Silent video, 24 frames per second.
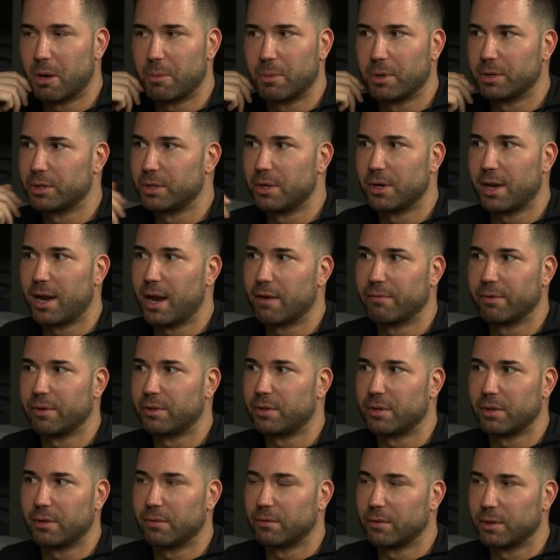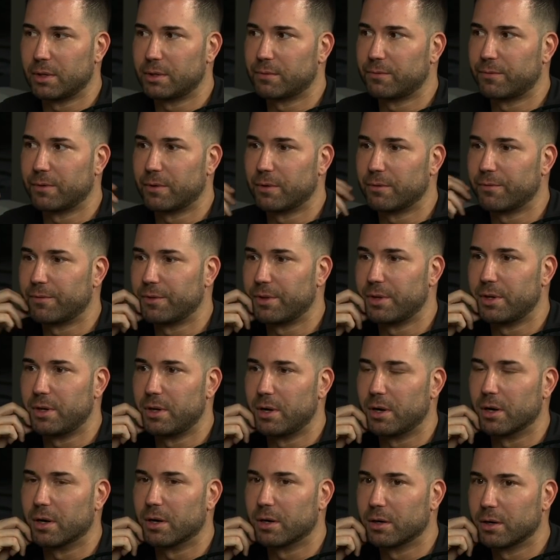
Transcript: Remember, you get everything for the year.